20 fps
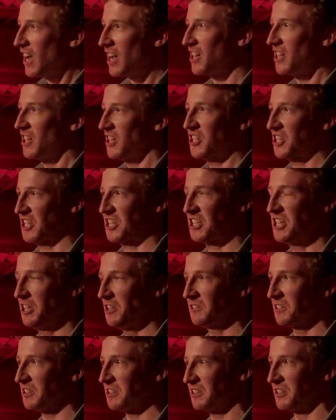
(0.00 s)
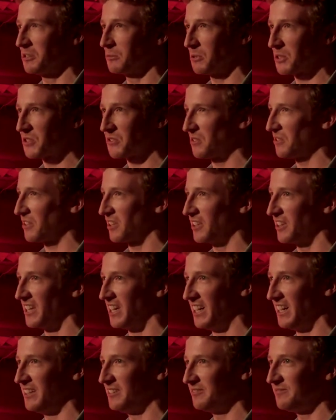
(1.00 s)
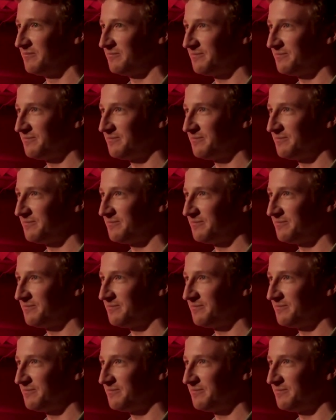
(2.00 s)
And I still don't know what's wrong in there.